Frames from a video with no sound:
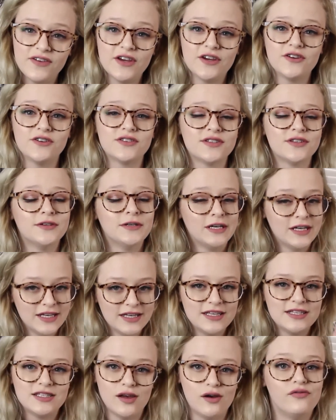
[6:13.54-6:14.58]
fears.
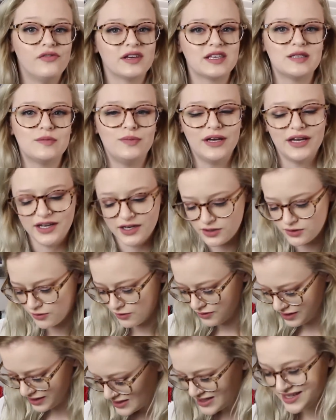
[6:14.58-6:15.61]

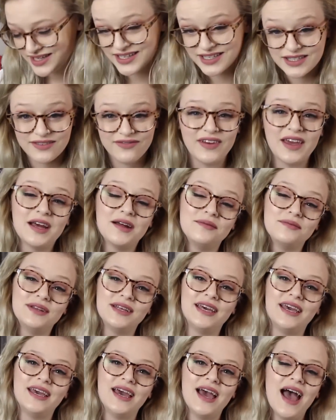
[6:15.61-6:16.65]
Self-explanatory. 16 is
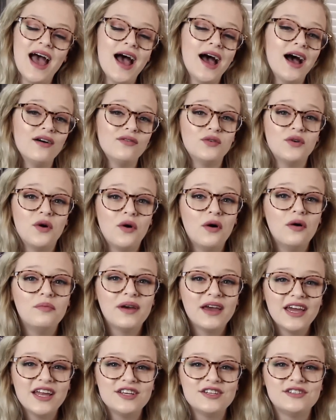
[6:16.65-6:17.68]
family. Have a whole
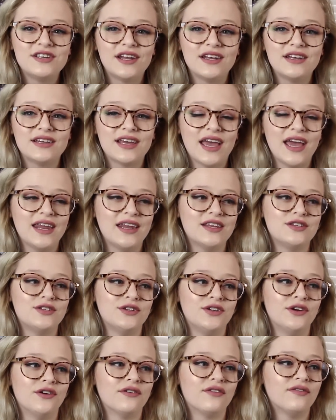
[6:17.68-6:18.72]
page dedicated
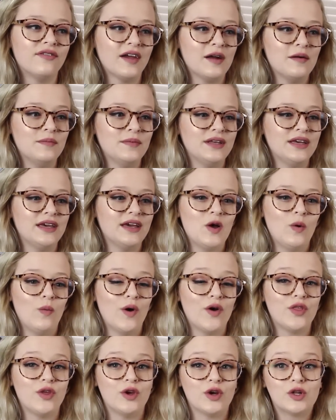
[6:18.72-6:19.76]
to your family.
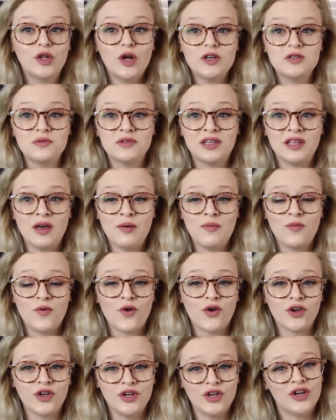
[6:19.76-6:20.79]
Whether you're close with them
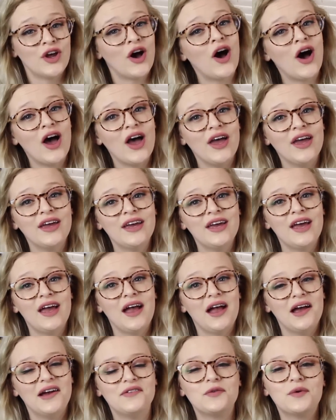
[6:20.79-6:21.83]
or you're not,
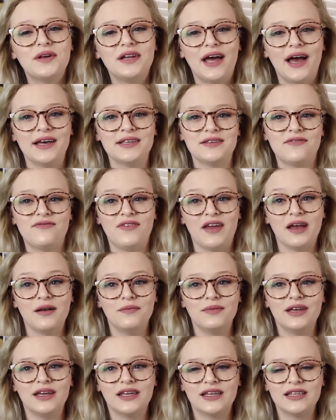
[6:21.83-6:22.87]
everyone has a
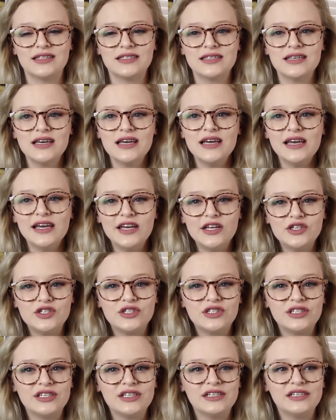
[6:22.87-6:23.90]
family, and it's
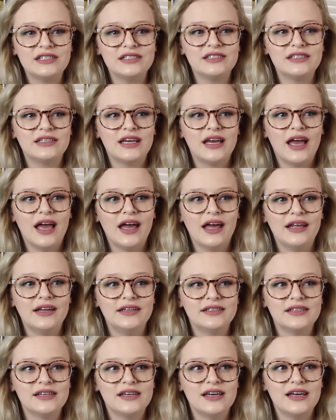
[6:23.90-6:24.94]
interesting,
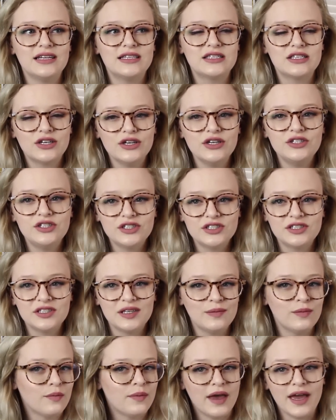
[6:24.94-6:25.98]
and it's good just to
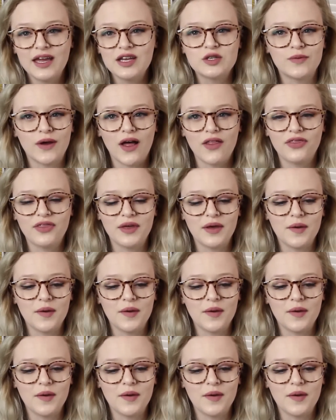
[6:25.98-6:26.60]
keep a page about